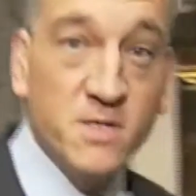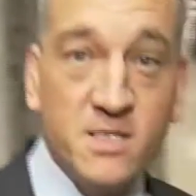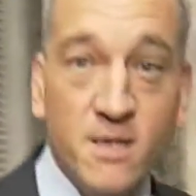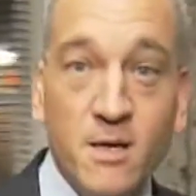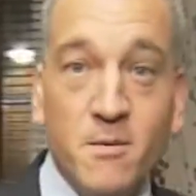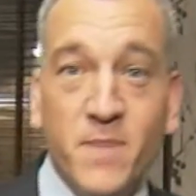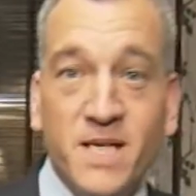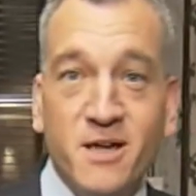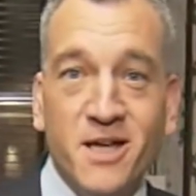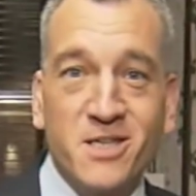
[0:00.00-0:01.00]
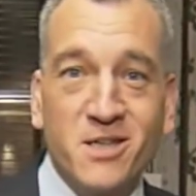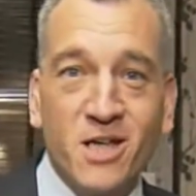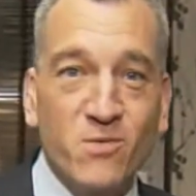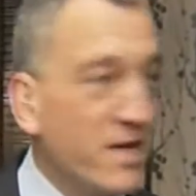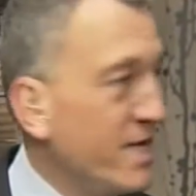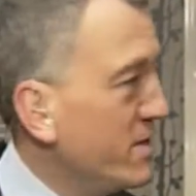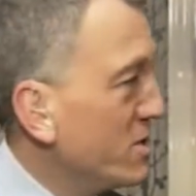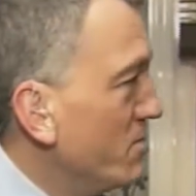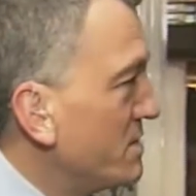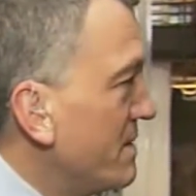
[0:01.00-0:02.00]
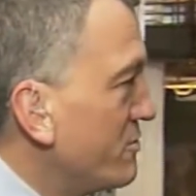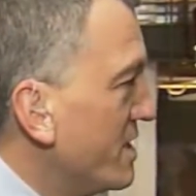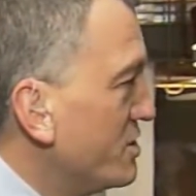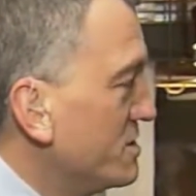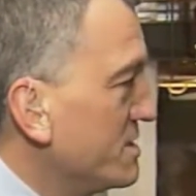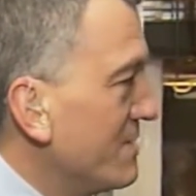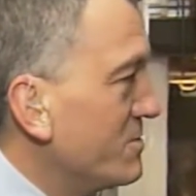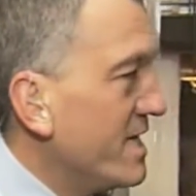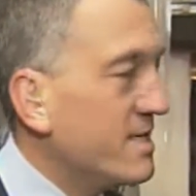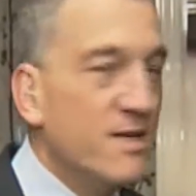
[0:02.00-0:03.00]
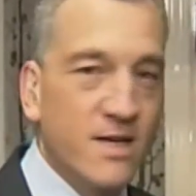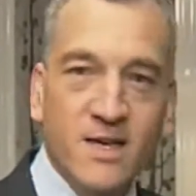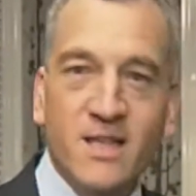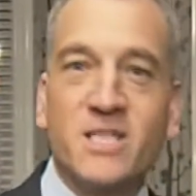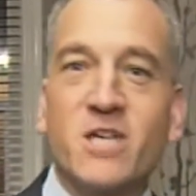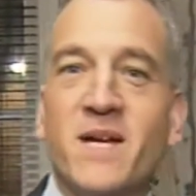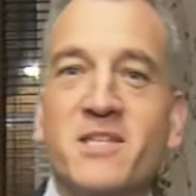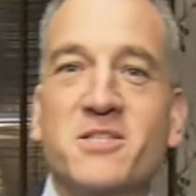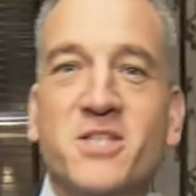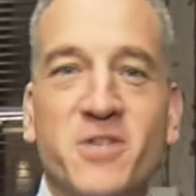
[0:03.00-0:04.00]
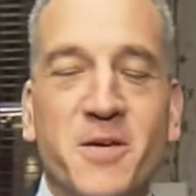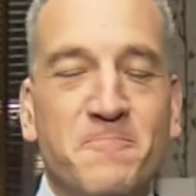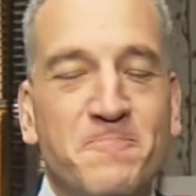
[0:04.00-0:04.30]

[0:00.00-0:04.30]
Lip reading: us. Big night tonight. We'll let you get on with the preparations, and with that, let's go back to the studio.